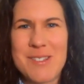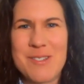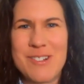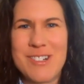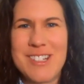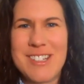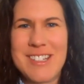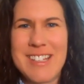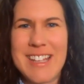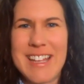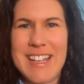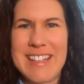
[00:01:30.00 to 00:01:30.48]

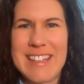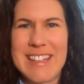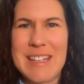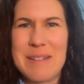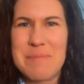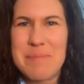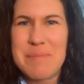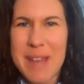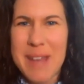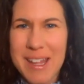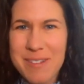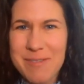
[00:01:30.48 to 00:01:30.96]
School. And
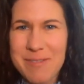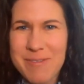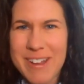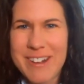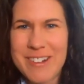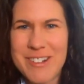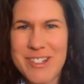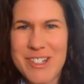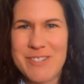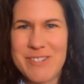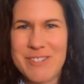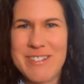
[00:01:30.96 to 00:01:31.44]
then, Beth, why
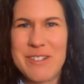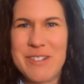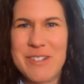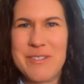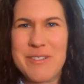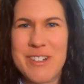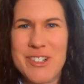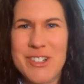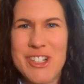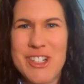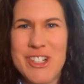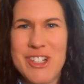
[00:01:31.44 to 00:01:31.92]
don't you
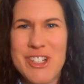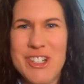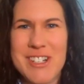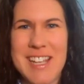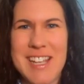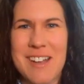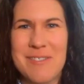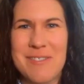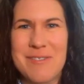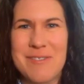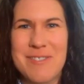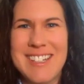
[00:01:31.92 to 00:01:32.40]
introduce
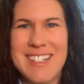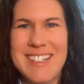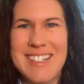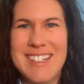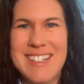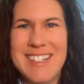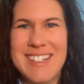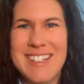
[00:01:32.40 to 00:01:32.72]
yourself?